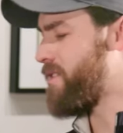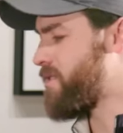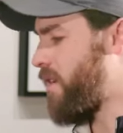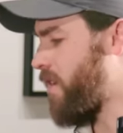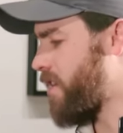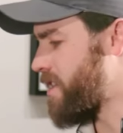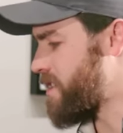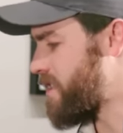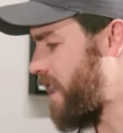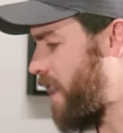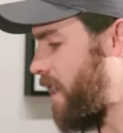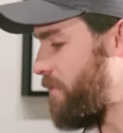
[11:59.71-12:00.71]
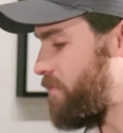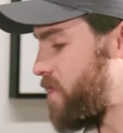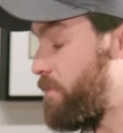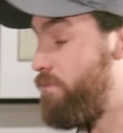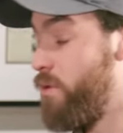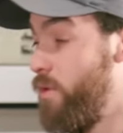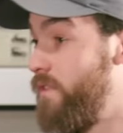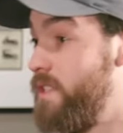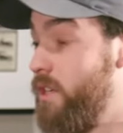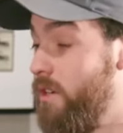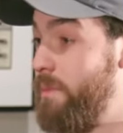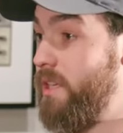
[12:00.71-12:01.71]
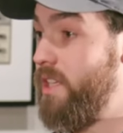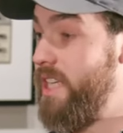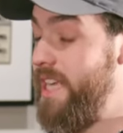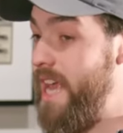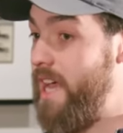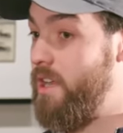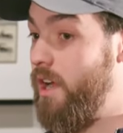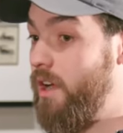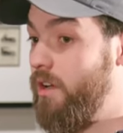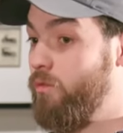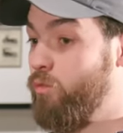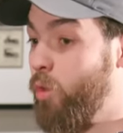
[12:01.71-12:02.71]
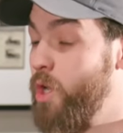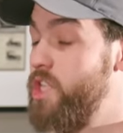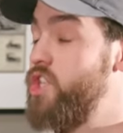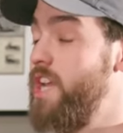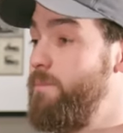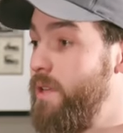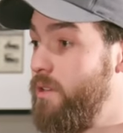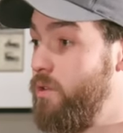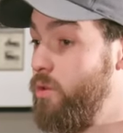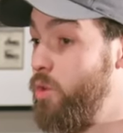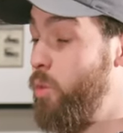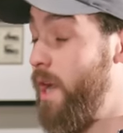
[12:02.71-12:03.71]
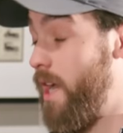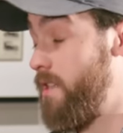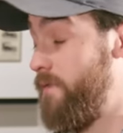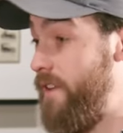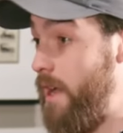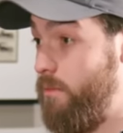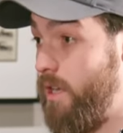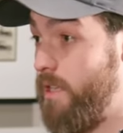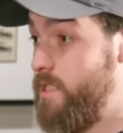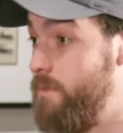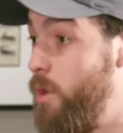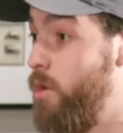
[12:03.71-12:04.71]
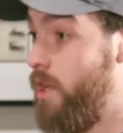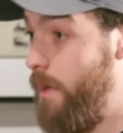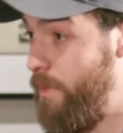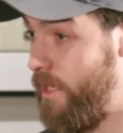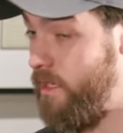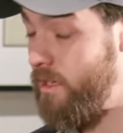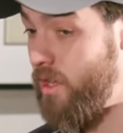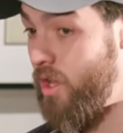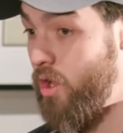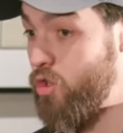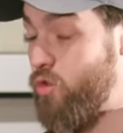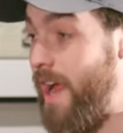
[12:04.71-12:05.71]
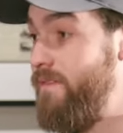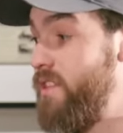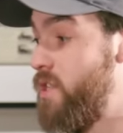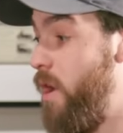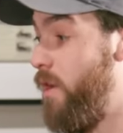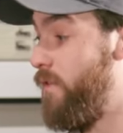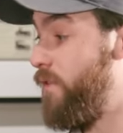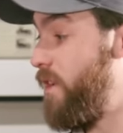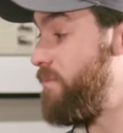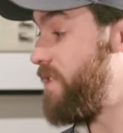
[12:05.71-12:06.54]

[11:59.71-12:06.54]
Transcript: this car is to prove the durability, he had Roy Chapin, who went on to found Hudson Motor Company, drive this car from